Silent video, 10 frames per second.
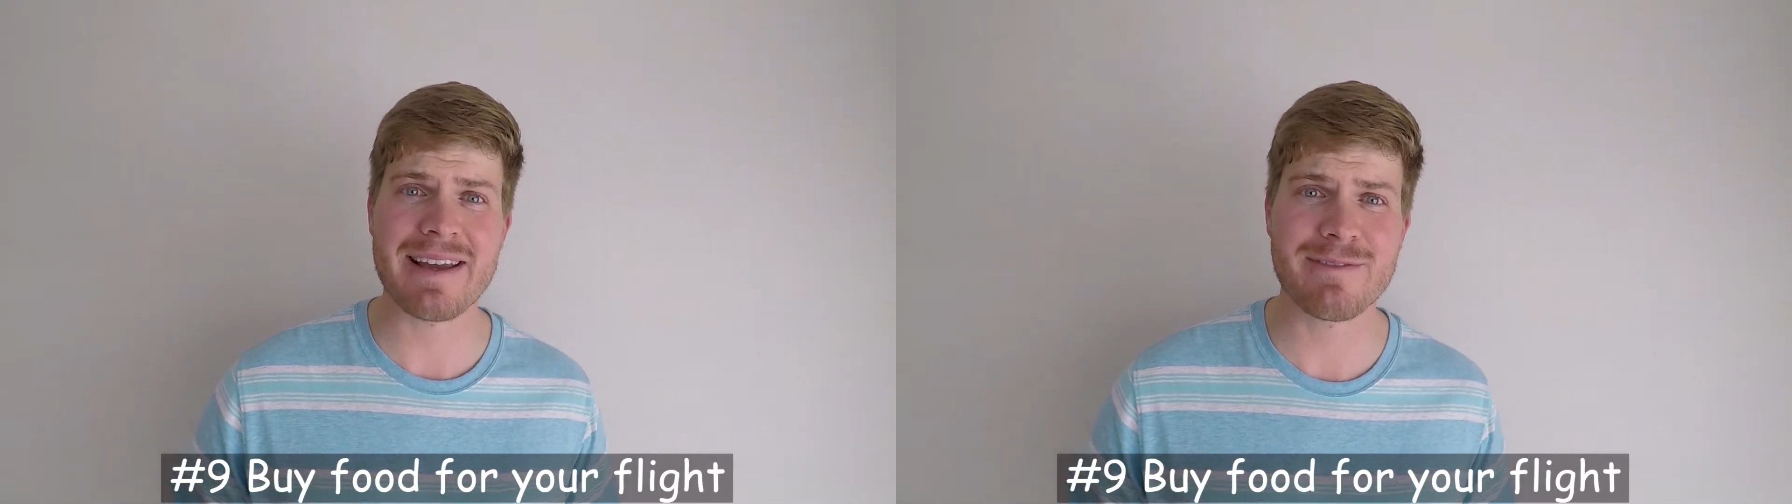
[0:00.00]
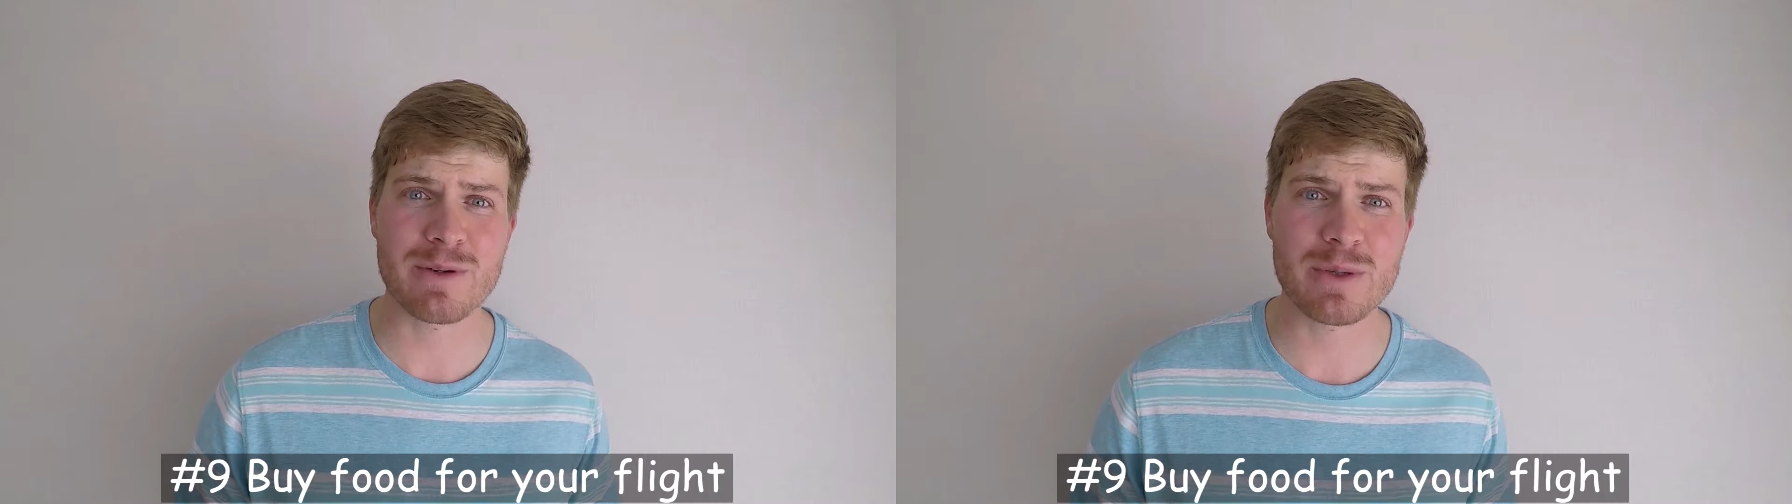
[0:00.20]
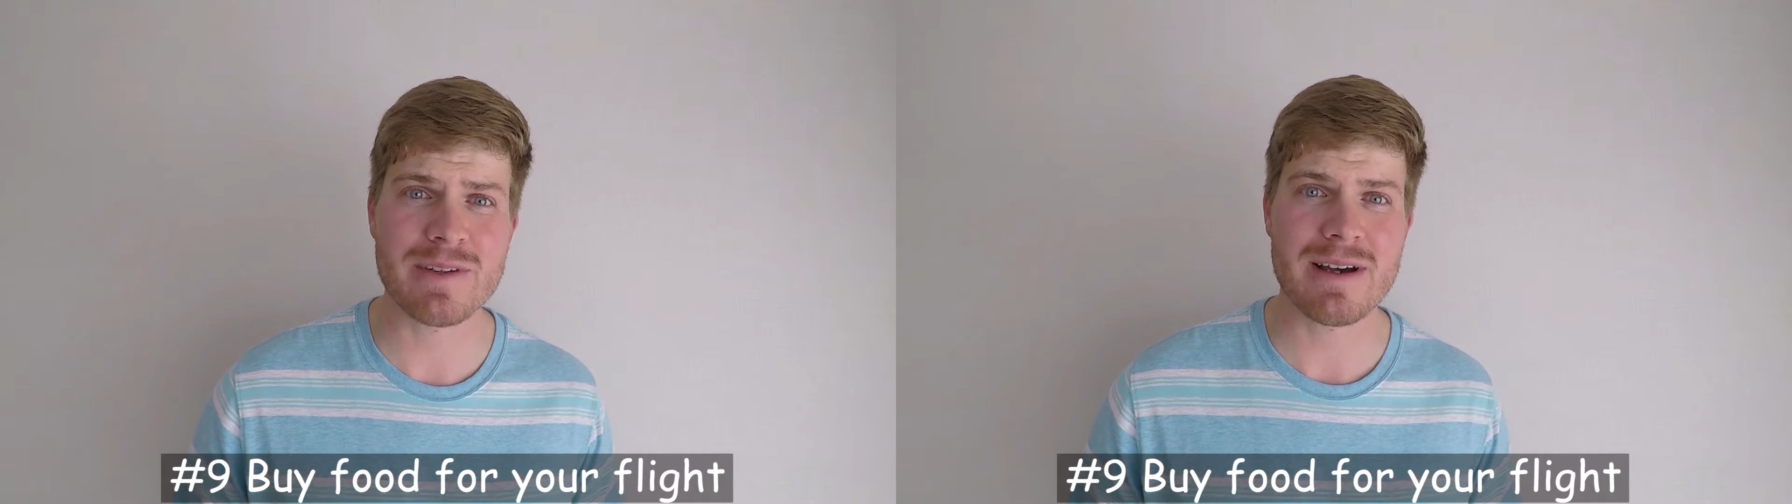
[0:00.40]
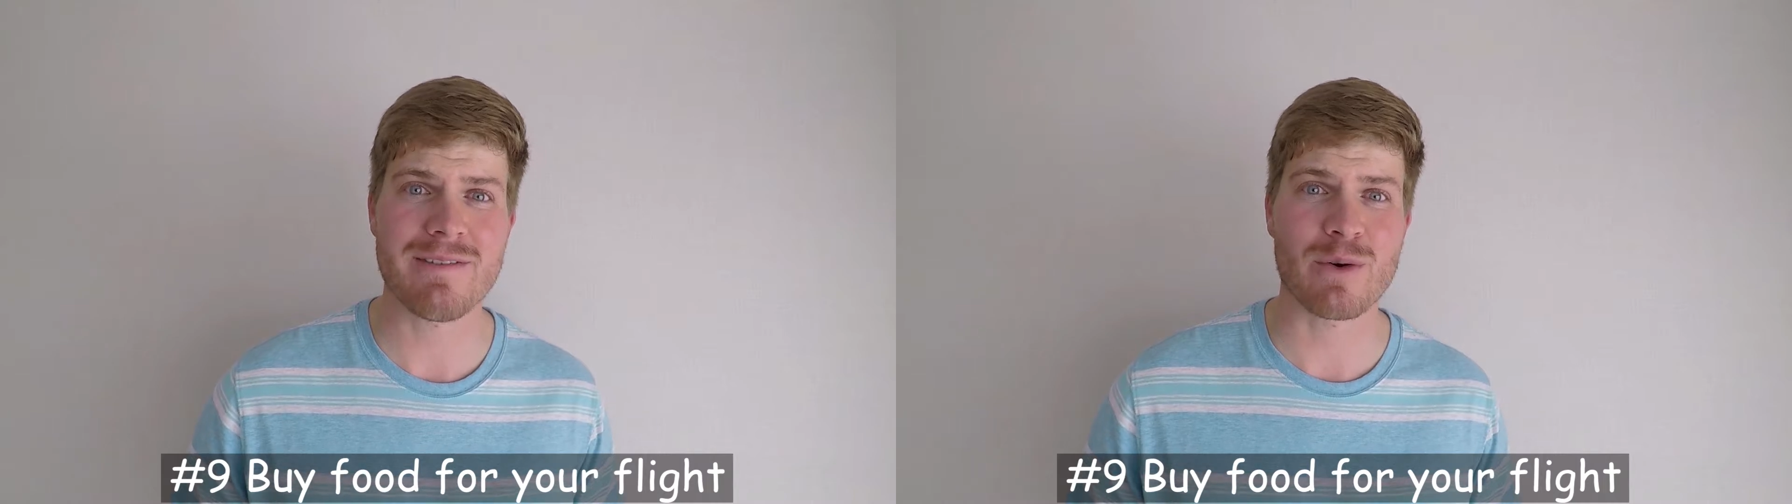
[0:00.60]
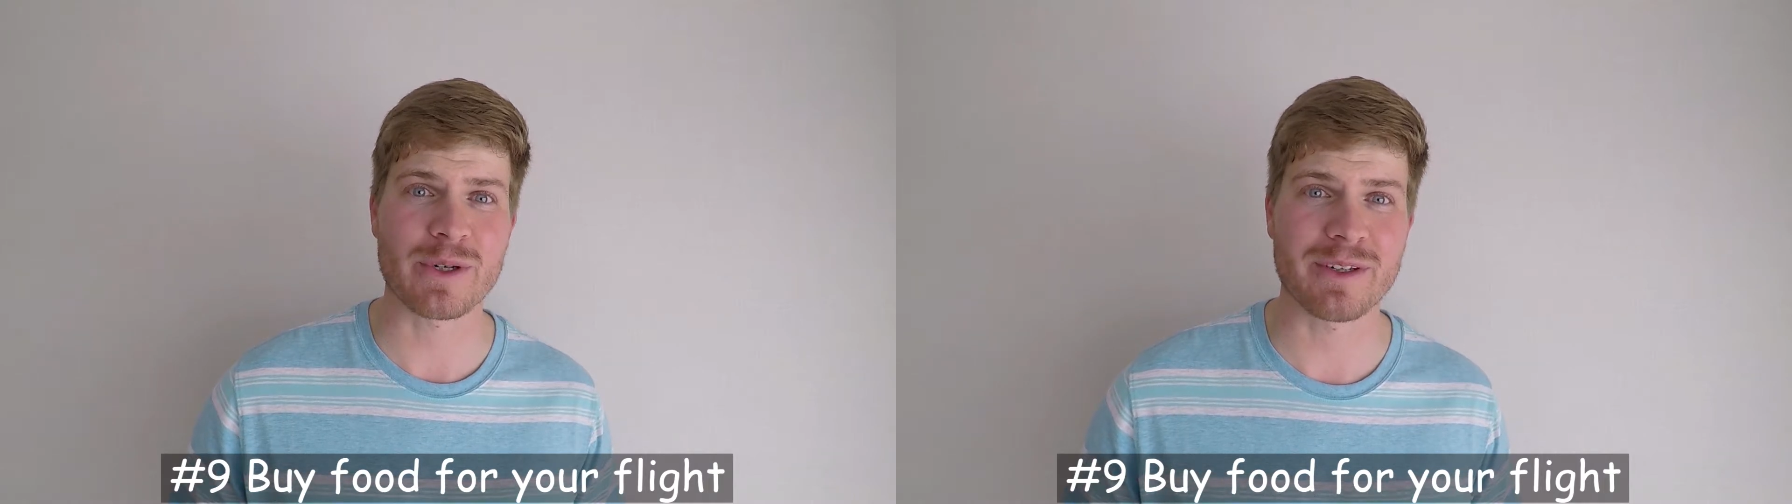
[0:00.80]
food
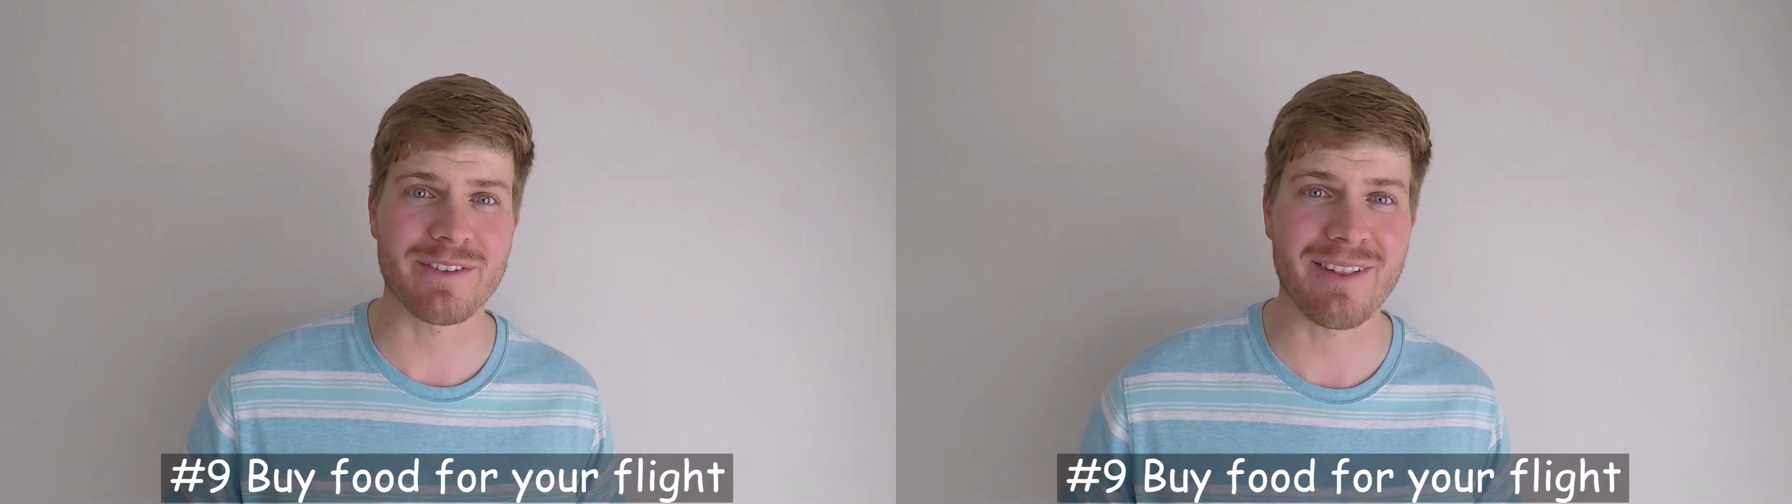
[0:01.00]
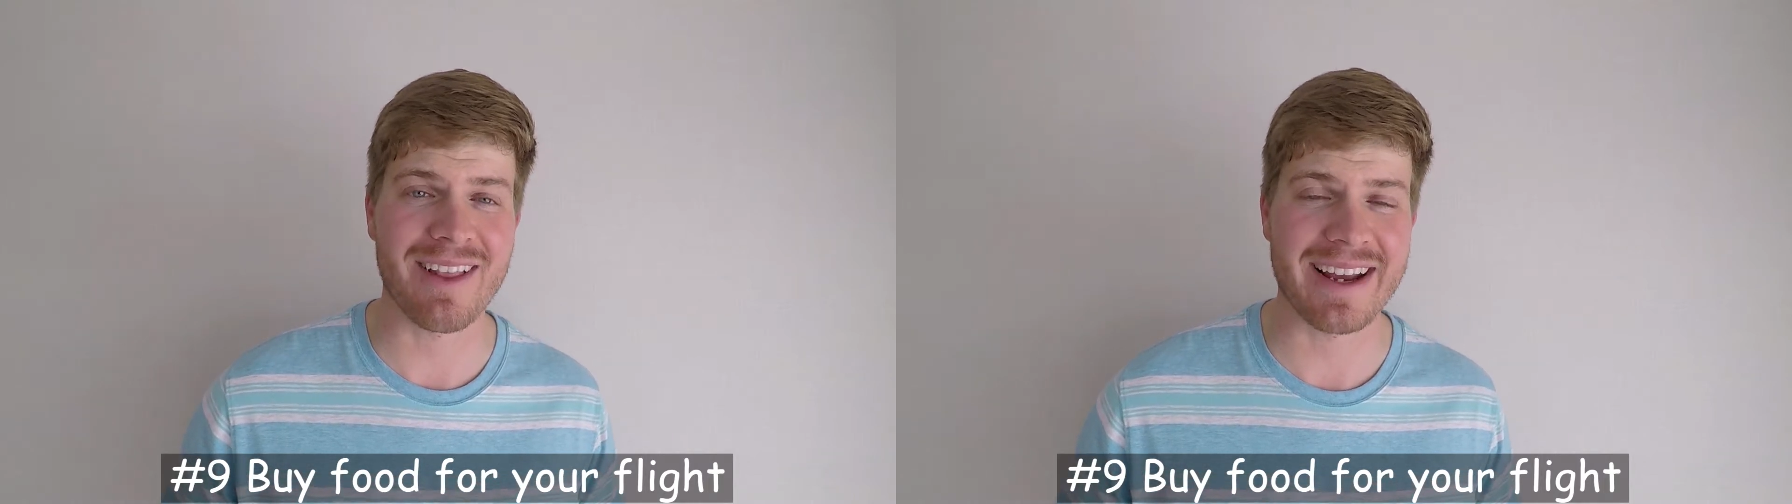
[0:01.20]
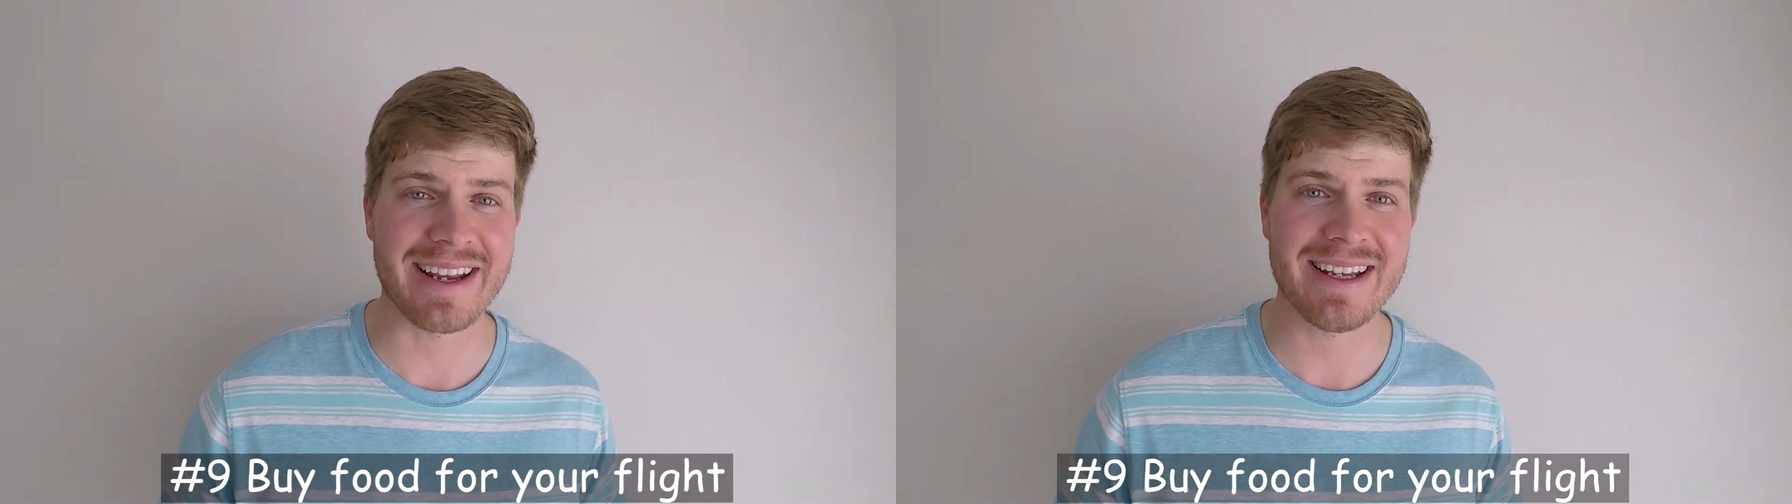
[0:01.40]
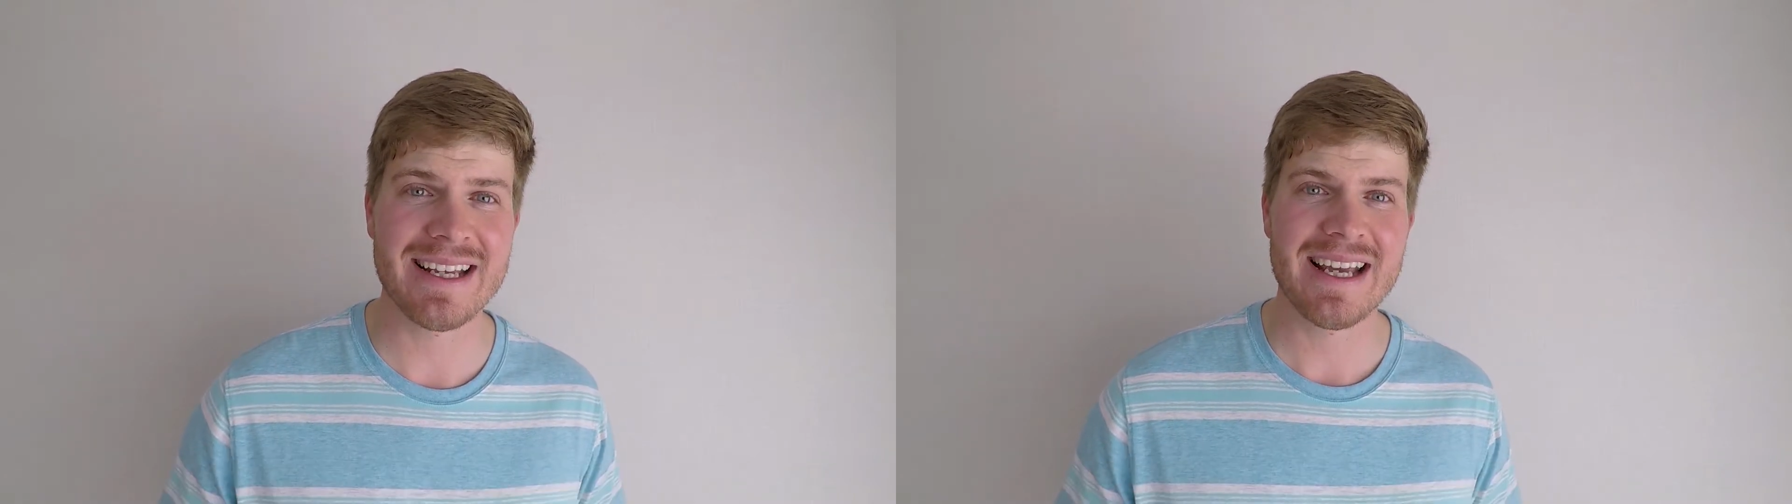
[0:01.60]
for your flight.